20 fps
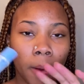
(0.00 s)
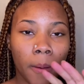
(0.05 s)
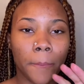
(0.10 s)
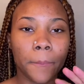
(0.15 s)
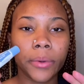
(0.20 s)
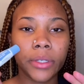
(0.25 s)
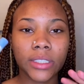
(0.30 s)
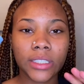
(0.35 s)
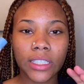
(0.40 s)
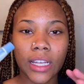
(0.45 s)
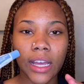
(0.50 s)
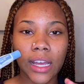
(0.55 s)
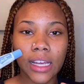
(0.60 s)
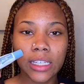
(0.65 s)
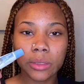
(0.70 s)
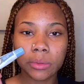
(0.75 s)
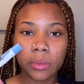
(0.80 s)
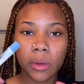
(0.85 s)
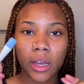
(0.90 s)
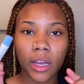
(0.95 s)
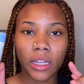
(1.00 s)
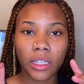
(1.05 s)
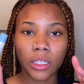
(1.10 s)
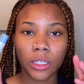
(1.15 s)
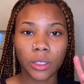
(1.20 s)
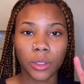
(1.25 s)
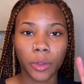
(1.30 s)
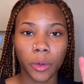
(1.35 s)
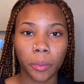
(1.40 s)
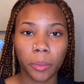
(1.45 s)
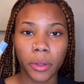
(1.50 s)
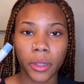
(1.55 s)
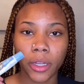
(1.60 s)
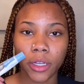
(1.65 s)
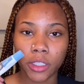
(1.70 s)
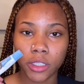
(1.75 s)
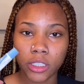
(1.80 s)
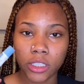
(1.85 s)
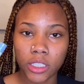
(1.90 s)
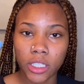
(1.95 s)
besides my little
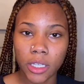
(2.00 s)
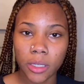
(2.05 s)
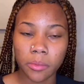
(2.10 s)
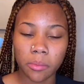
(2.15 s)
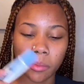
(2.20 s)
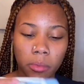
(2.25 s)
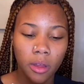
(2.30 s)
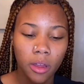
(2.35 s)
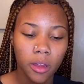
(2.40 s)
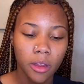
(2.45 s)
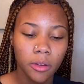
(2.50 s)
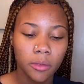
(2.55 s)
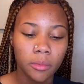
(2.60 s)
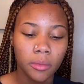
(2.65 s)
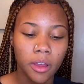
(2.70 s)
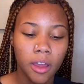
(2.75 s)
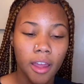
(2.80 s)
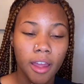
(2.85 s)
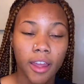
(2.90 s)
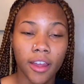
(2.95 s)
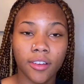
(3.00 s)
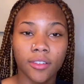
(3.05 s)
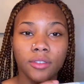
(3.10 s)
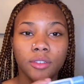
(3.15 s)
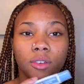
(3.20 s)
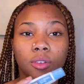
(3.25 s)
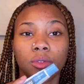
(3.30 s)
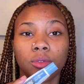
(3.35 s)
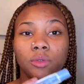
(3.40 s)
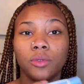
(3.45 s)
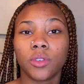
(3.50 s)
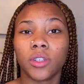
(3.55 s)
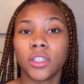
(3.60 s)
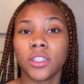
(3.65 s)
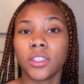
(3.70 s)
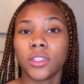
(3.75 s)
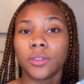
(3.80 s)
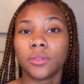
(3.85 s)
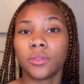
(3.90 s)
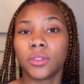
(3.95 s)
piercing bump, I have
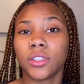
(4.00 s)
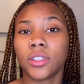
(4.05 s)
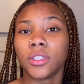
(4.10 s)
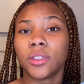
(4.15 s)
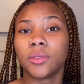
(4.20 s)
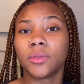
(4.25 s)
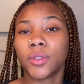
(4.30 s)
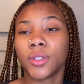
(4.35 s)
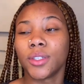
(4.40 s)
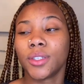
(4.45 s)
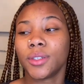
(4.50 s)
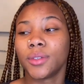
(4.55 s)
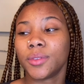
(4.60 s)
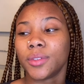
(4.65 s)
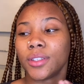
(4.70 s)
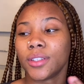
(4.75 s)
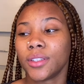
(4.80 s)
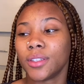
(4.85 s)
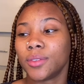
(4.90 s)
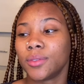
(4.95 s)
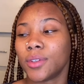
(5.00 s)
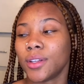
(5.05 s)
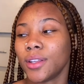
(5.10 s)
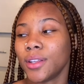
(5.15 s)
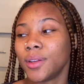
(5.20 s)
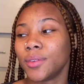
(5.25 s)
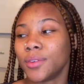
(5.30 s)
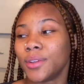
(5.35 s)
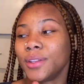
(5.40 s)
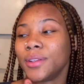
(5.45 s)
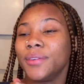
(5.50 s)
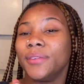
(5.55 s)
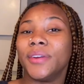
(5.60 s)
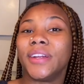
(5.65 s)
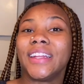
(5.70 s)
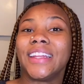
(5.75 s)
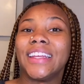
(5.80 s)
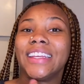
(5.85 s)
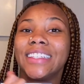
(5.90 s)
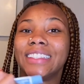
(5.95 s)
really, really, really, really, really, really,
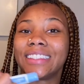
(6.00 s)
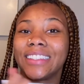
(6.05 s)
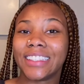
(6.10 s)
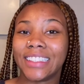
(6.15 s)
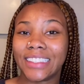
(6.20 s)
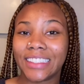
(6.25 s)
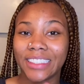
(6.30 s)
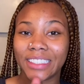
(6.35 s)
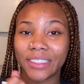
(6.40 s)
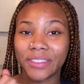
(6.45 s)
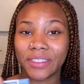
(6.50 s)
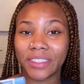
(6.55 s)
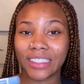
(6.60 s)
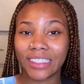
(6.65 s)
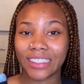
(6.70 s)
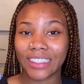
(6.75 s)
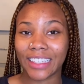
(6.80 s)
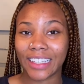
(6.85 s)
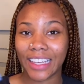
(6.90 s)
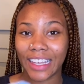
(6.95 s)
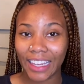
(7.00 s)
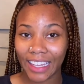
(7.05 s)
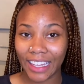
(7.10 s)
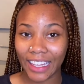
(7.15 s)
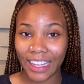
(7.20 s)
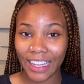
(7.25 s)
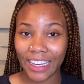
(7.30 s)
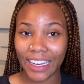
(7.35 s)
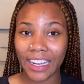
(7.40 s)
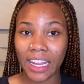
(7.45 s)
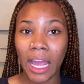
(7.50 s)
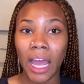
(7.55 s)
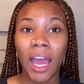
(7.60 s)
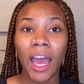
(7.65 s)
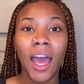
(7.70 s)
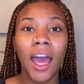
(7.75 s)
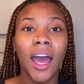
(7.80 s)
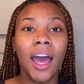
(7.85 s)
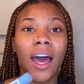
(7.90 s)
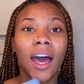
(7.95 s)
really sensitive skin.
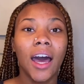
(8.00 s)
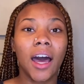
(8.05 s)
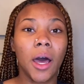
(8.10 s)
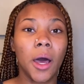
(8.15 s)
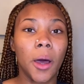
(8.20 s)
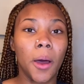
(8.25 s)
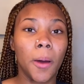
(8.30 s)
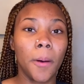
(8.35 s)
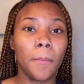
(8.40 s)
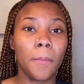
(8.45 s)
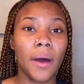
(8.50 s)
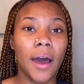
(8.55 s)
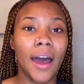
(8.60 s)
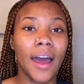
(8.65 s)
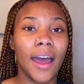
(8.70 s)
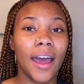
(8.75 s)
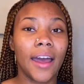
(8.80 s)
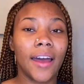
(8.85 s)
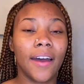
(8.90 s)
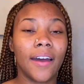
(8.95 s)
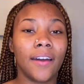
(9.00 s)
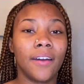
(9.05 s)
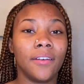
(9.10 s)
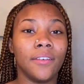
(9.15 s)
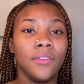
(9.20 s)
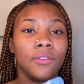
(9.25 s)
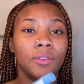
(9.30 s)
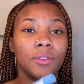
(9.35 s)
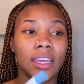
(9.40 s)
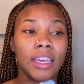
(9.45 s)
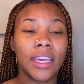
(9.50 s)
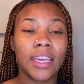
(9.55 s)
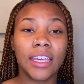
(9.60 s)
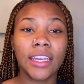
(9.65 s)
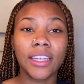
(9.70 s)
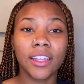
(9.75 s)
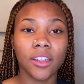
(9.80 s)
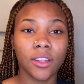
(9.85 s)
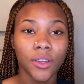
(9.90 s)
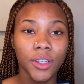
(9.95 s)
Um, I have
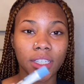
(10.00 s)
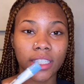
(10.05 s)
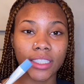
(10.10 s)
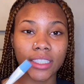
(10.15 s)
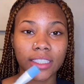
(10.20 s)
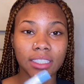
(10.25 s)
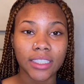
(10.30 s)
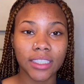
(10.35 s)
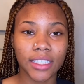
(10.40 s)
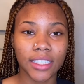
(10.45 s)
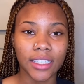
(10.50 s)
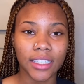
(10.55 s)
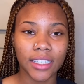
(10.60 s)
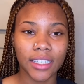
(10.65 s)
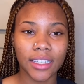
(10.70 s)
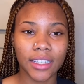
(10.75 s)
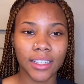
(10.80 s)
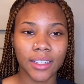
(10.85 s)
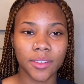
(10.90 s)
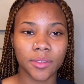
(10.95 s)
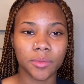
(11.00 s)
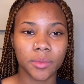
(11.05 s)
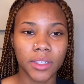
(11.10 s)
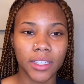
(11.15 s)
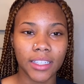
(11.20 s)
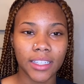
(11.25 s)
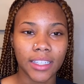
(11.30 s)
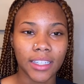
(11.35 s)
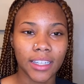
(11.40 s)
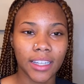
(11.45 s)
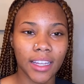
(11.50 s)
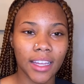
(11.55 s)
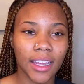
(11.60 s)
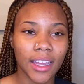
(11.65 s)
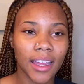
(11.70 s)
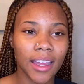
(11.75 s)
keloid skin, meaning